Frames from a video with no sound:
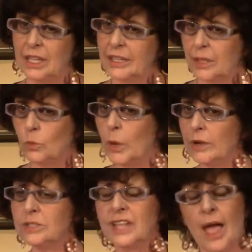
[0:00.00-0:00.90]
can
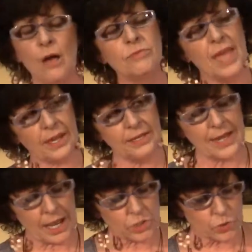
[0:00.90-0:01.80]
wear down that
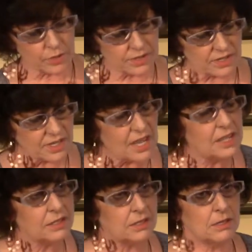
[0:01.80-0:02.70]
natural
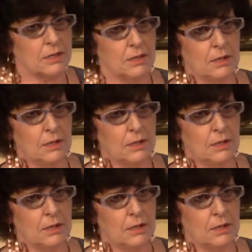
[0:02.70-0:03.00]
sense